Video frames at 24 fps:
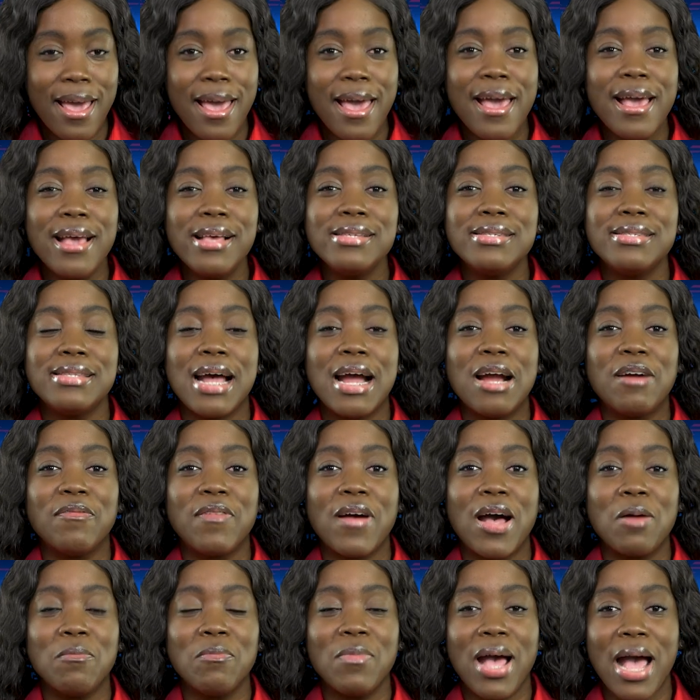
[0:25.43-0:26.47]
Hey Star
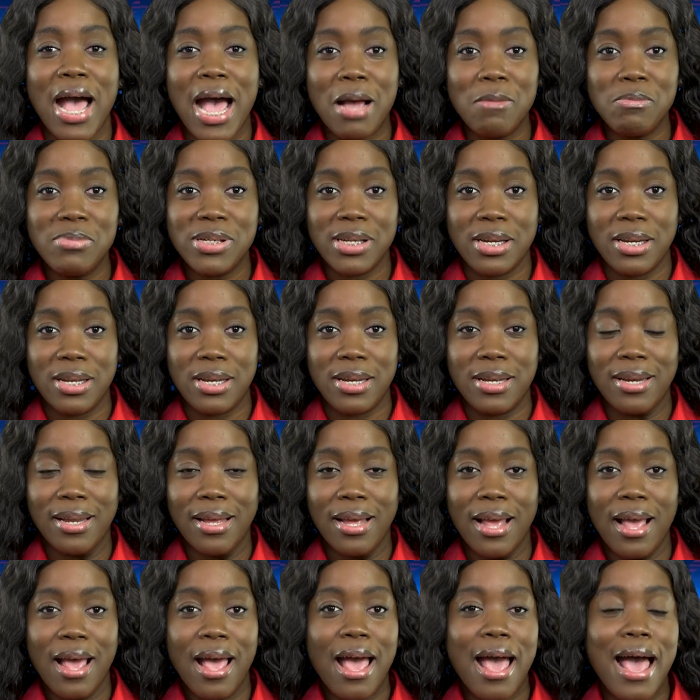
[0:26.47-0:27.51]
fam, I'm Jaleen,
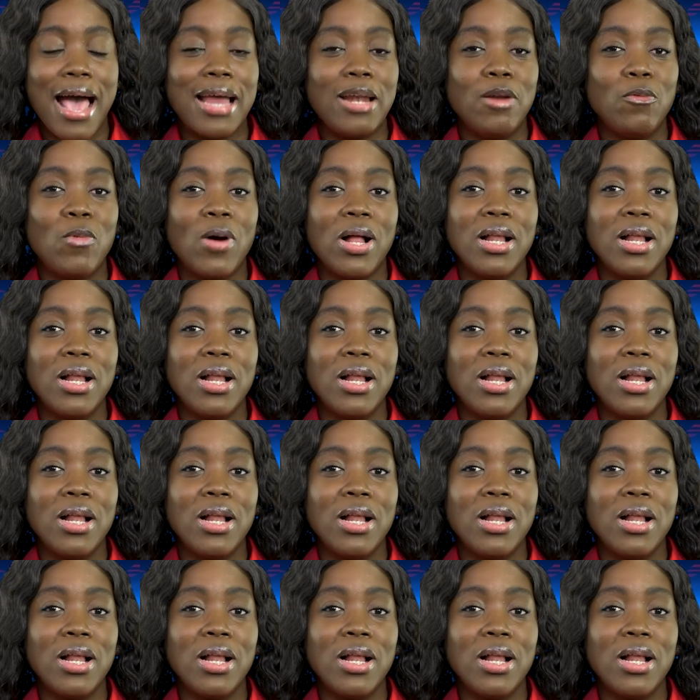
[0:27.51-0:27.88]
and